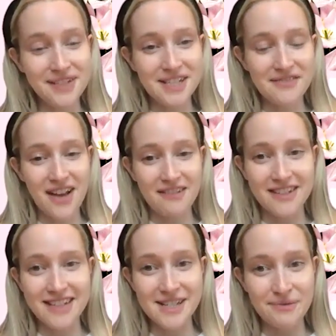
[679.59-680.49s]
As
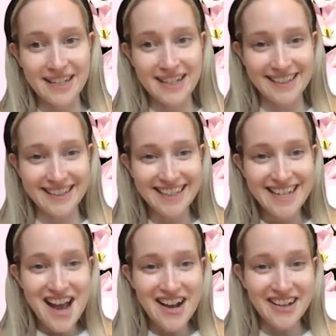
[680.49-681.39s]
founders, we're
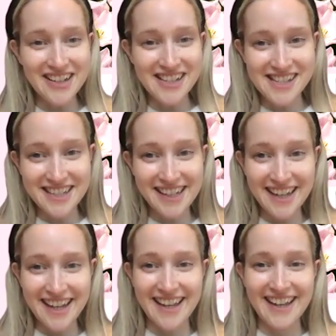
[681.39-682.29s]

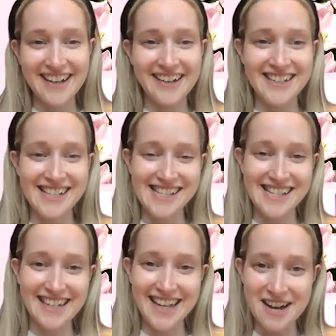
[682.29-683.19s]

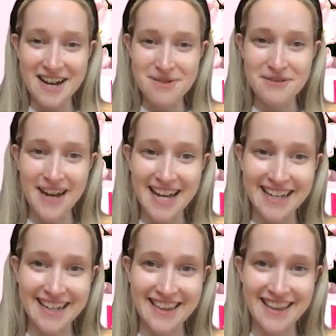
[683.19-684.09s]
constantly up and
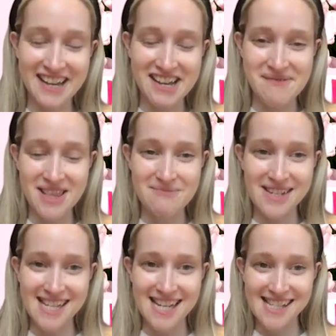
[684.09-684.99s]
awake and thinking about the
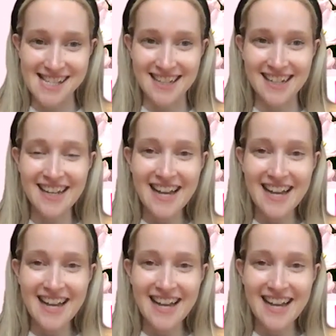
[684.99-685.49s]
business. And